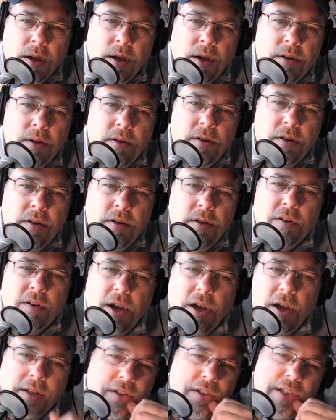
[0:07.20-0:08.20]
to
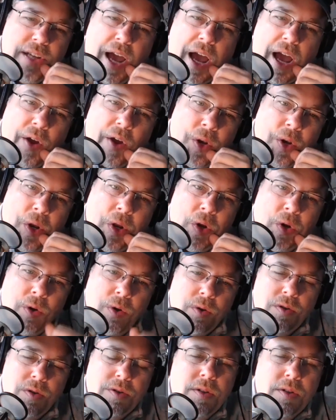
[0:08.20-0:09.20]
discuss
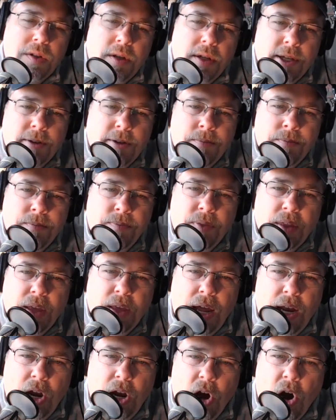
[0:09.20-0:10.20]
downloads
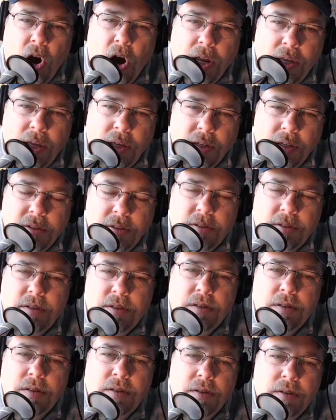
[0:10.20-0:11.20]
and
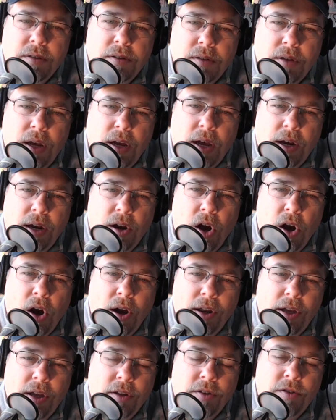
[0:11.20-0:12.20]
audience
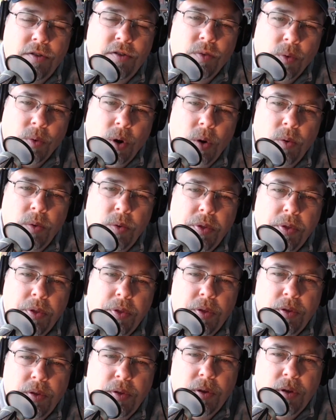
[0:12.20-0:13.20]

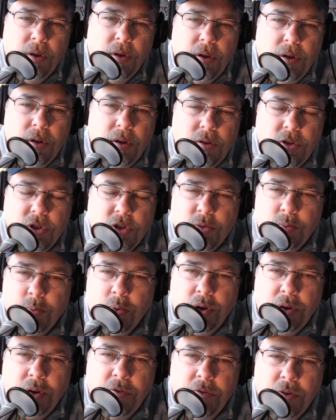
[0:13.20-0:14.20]
growth, just
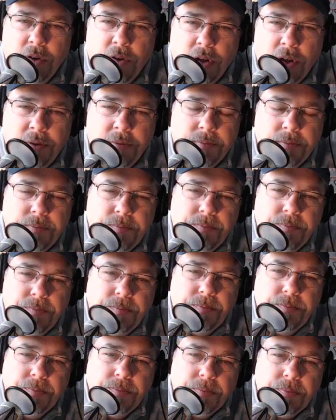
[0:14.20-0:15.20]
briefly.
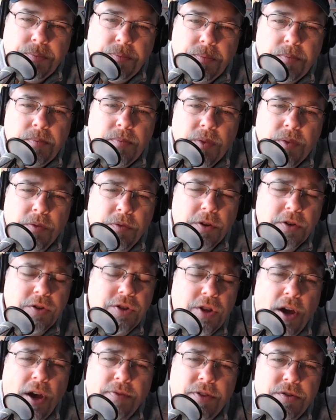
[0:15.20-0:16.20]

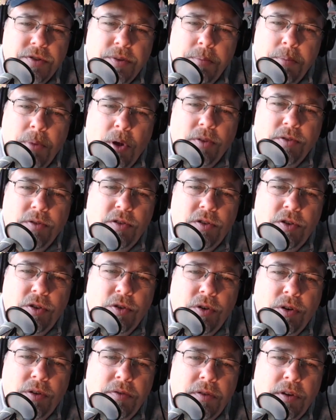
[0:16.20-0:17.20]
First off, there's a
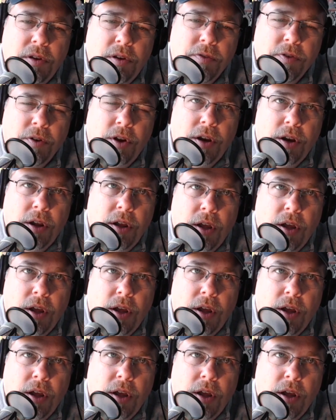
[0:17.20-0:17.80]
multitude of different